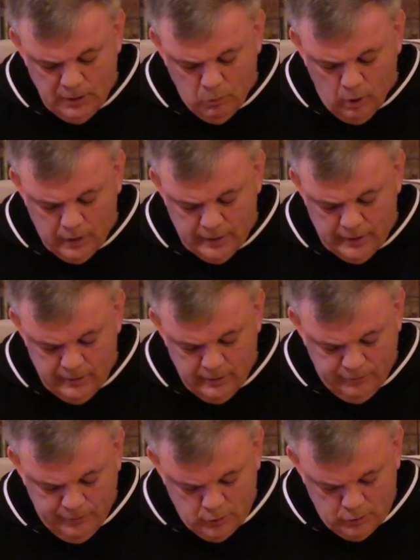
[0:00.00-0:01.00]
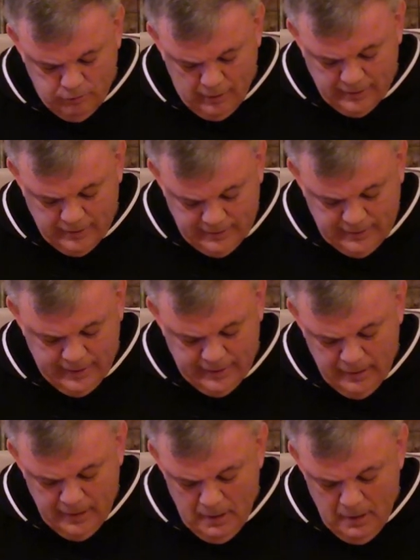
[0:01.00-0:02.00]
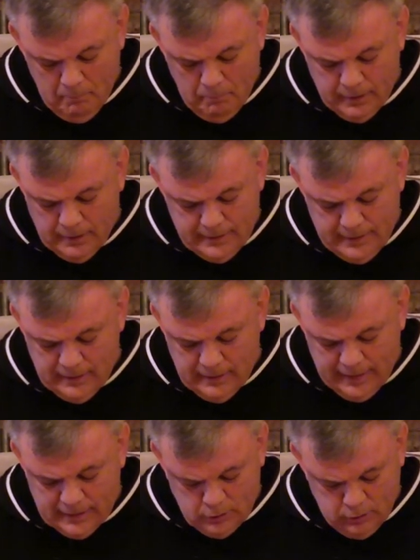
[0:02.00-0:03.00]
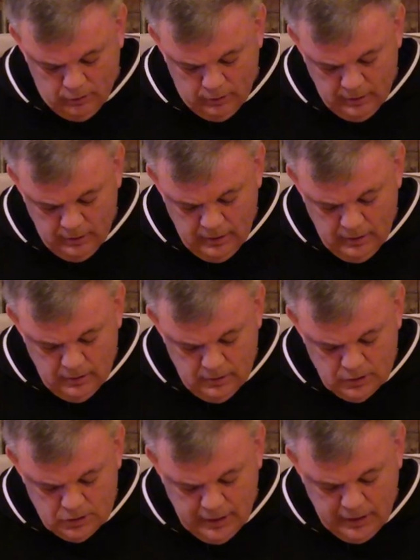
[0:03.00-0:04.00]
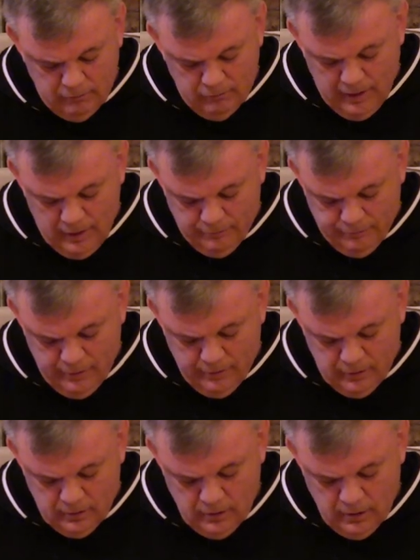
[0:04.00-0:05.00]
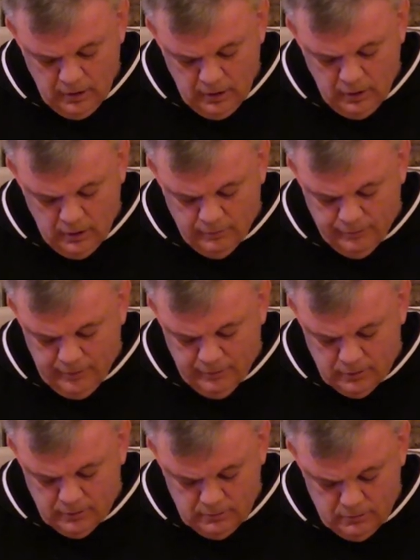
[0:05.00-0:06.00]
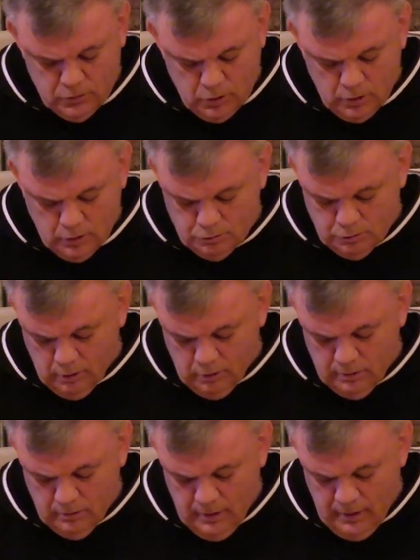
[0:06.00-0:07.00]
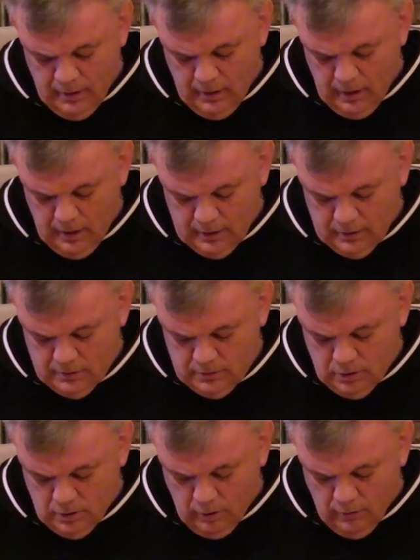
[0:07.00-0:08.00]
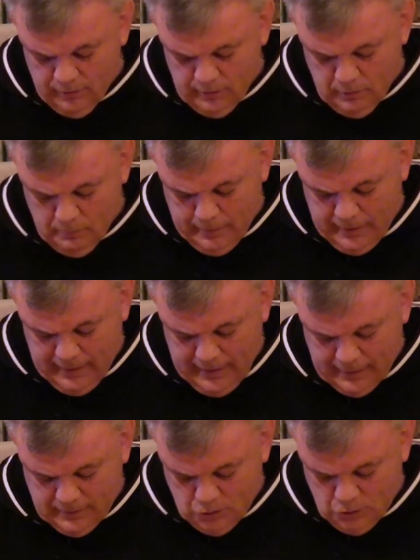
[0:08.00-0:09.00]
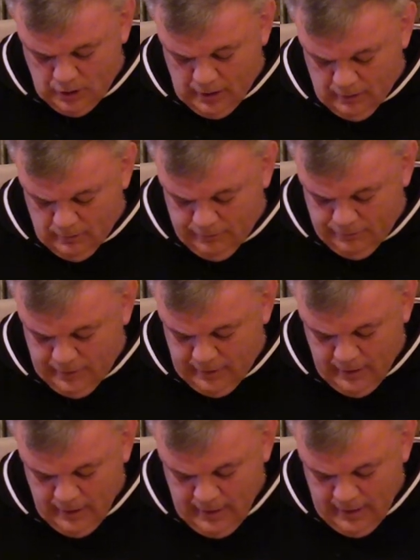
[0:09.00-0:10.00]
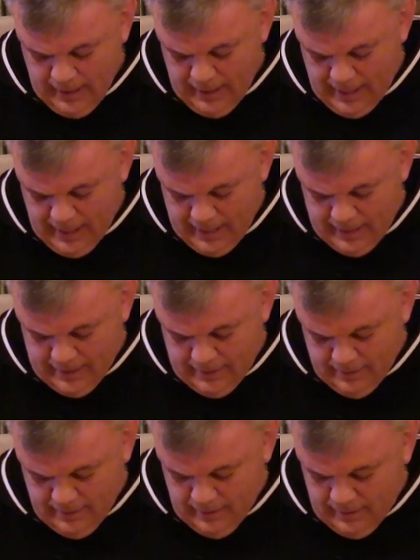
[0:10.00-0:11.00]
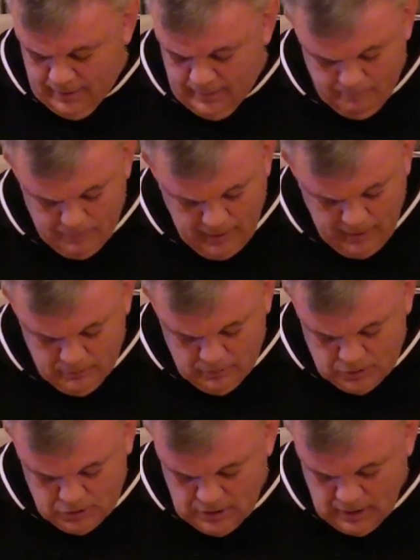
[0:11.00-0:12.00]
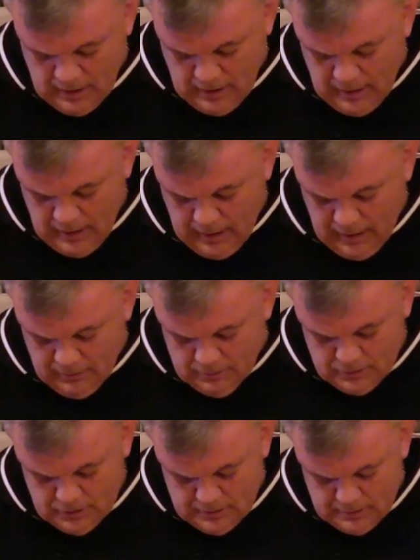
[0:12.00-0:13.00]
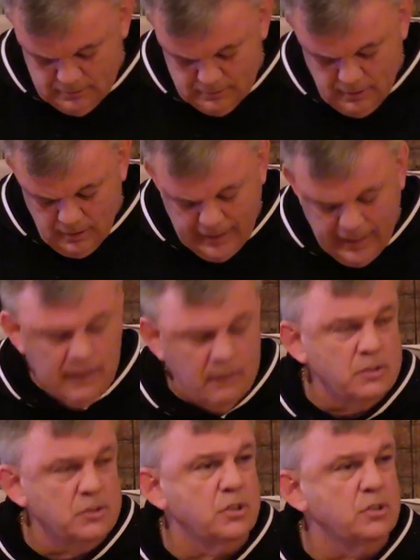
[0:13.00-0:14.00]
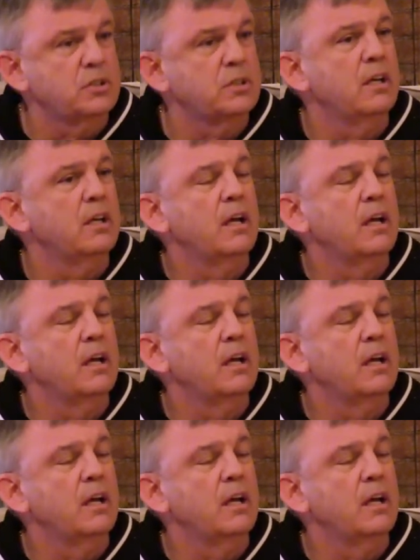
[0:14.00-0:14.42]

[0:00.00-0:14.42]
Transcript: He wanted in the first round. He did, but it didn't last long. The second round, Vera, you know, Vera took control, uh, took over a little bit. He got the geography, and uh, I was, I was, again, I was just,